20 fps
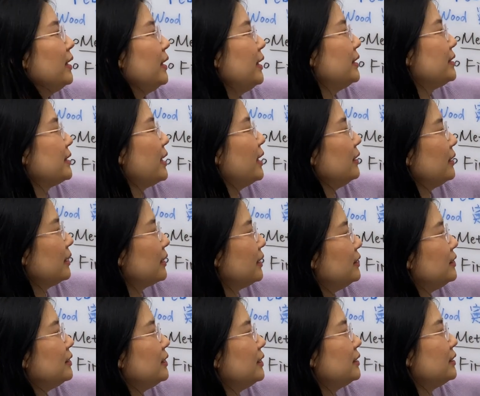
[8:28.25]
It's on the
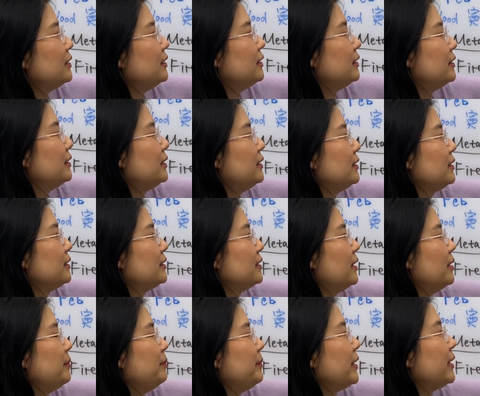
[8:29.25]
condition this,
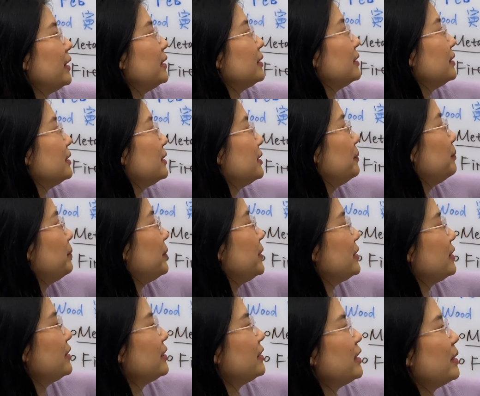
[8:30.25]
because it's
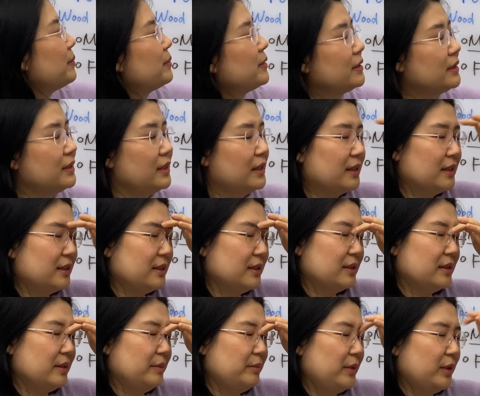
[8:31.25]
position number 6
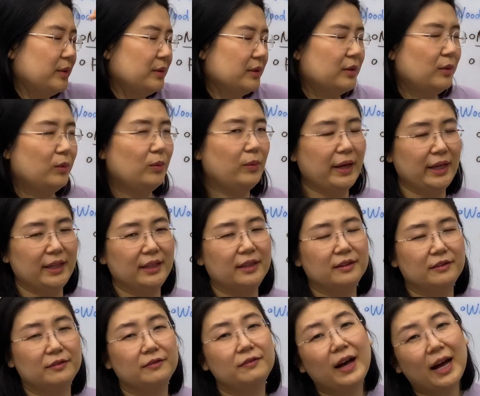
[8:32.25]
is the most
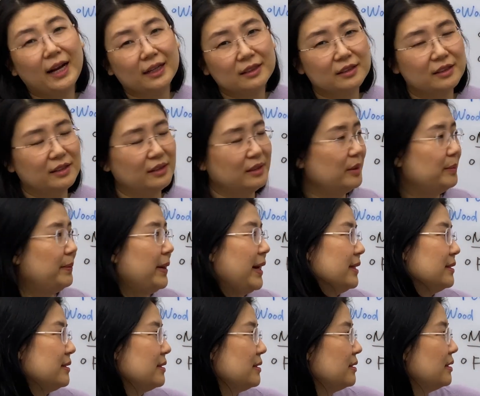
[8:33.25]
weighted factor in the
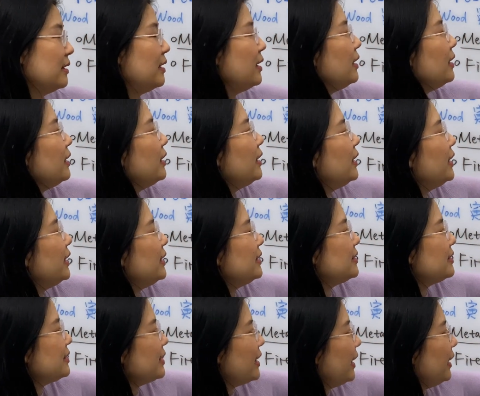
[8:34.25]
bazi.
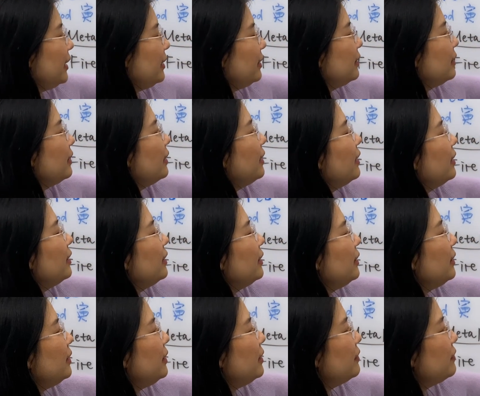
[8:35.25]
It's saying
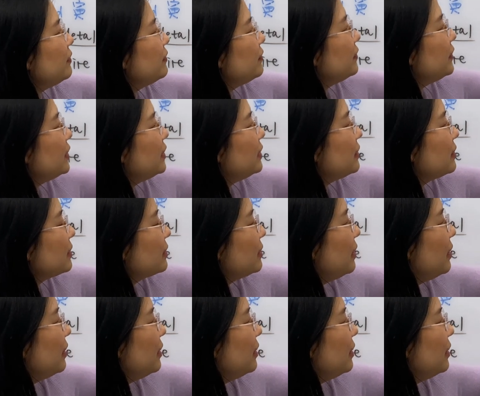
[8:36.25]
if this